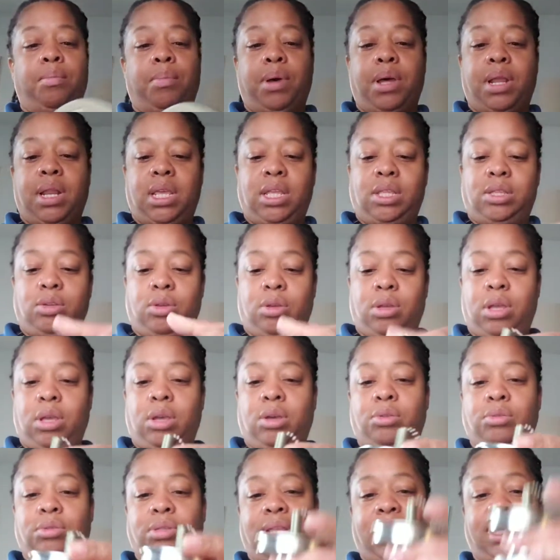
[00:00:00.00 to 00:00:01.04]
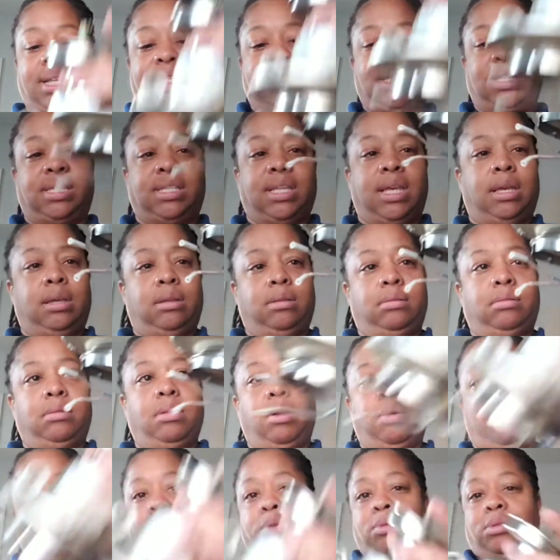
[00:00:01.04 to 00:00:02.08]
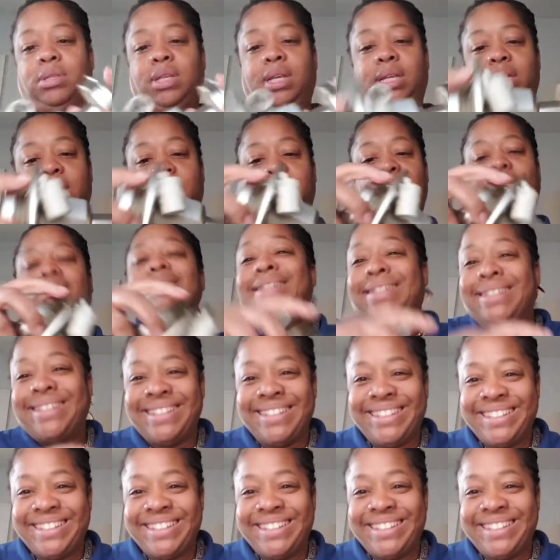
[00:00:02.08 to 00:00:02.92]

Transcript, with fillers: but he it goes like this no it goes like this